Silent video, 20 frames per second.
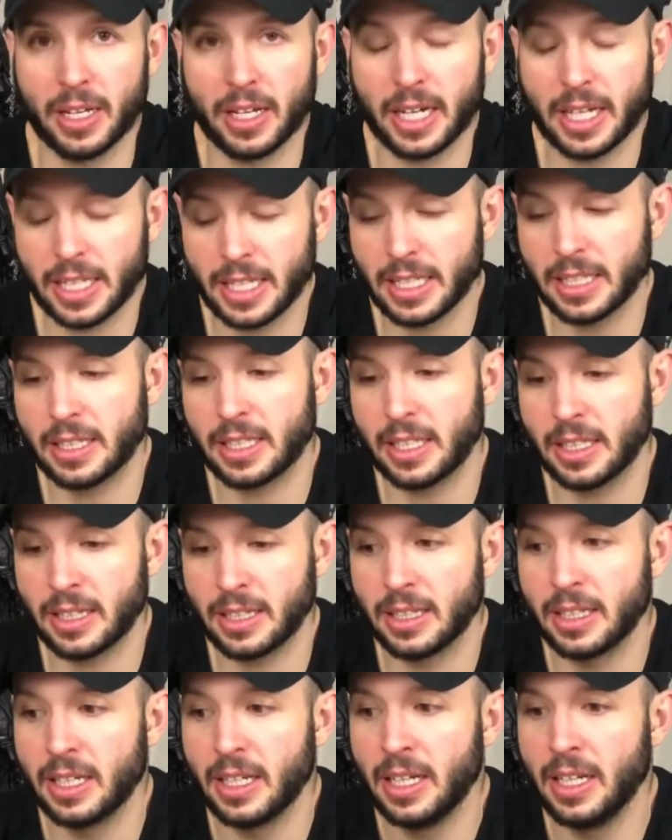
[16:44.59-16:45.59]
I get that
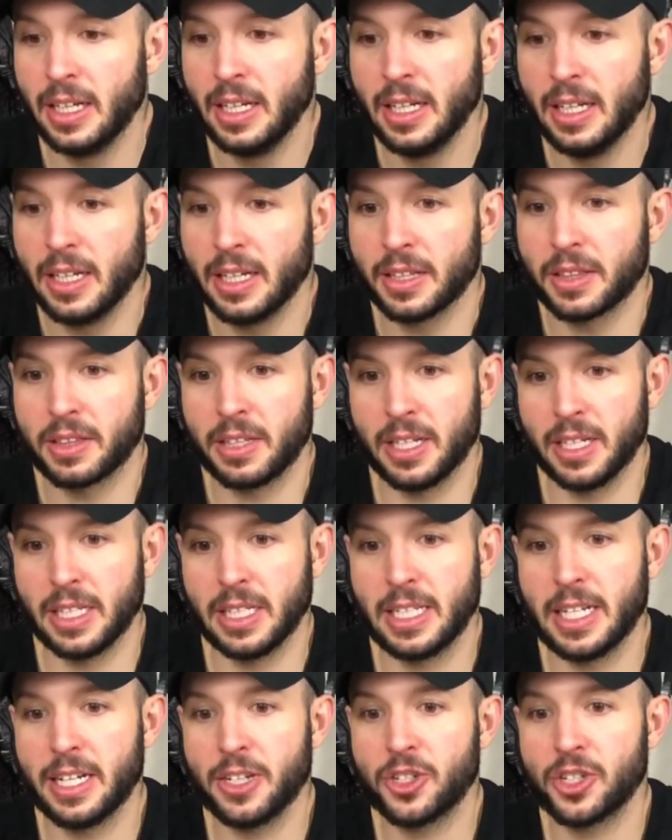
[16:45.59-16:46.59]
the
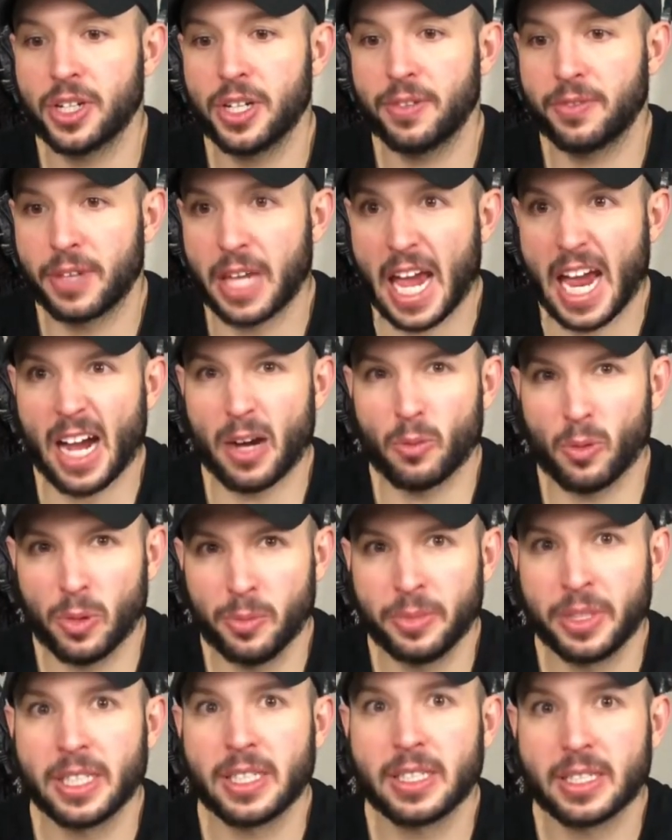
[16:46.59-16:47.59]
addition of
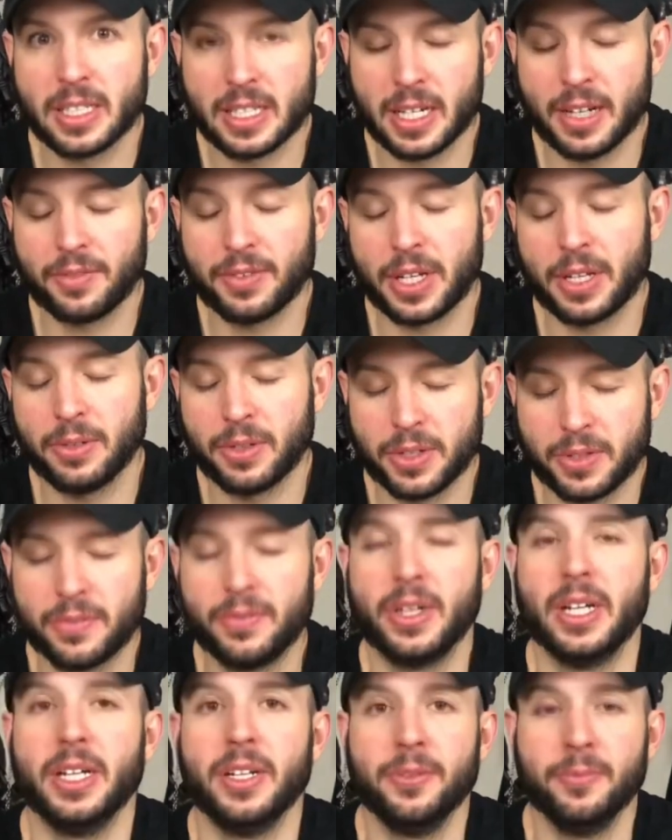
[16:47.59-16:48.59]
Catwoman and stuff, that was
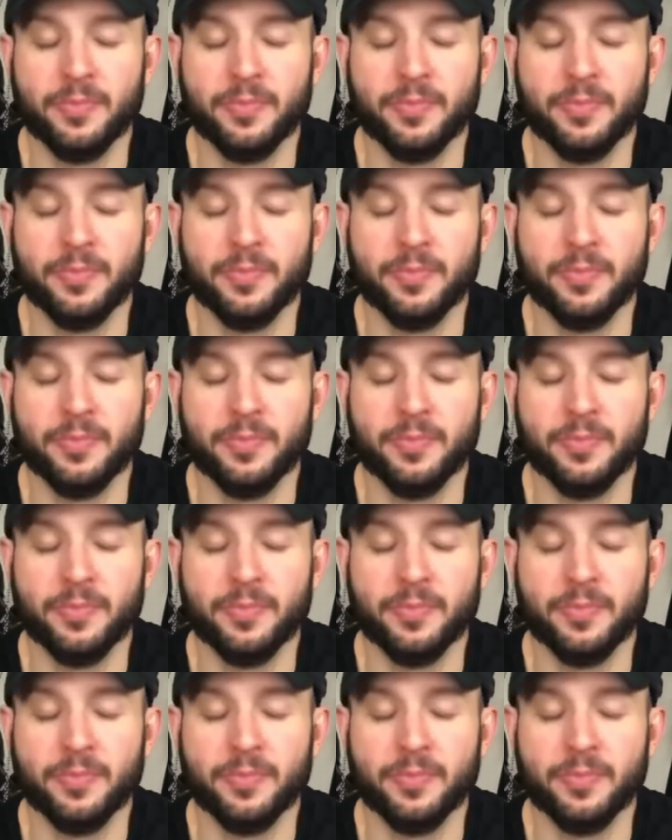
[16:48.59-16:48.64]
fun.